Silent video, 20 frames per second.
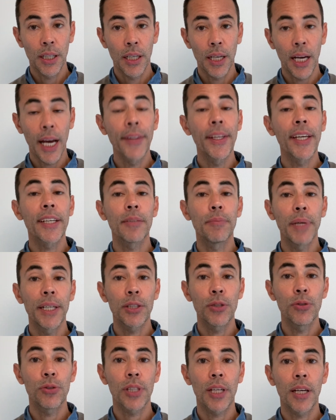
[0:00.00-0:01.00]
and they can make
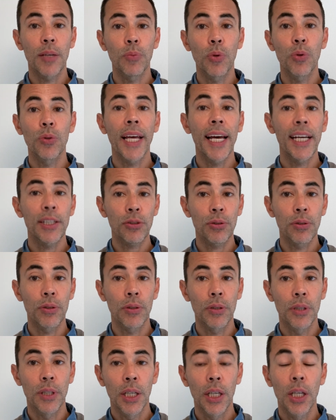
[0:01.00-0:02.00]
you sound more natural.
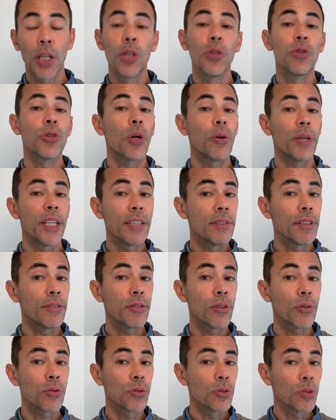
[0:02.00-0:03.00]
So even if
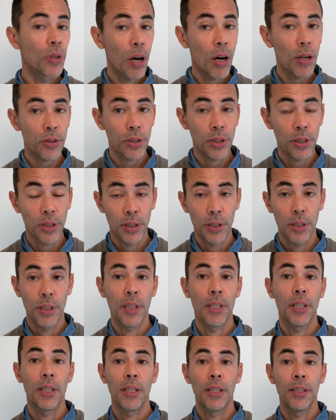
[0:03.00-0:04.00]
you're not
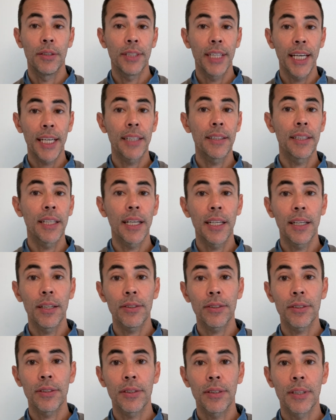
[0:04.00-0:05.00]
taking the
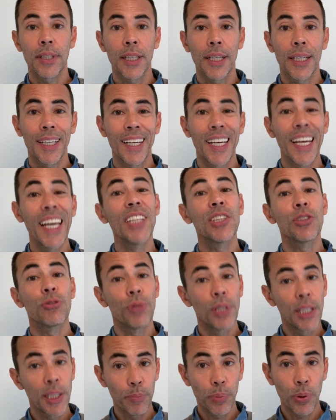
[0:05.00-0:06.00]
IELTS, it's
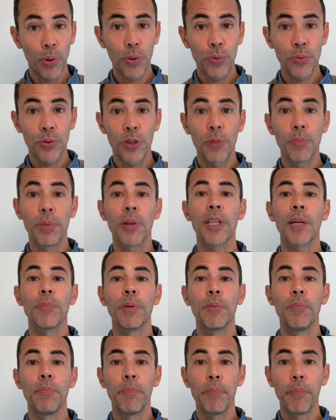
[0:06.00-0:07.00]
really important to build up a
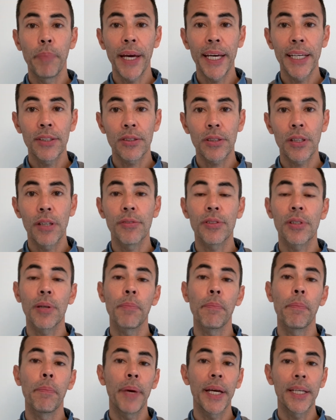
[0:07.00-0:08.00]
base of some
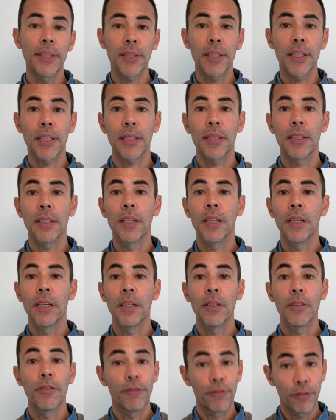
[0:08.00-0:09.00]
basic
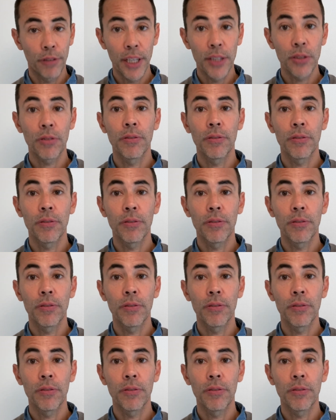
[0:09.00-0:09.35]
phrasal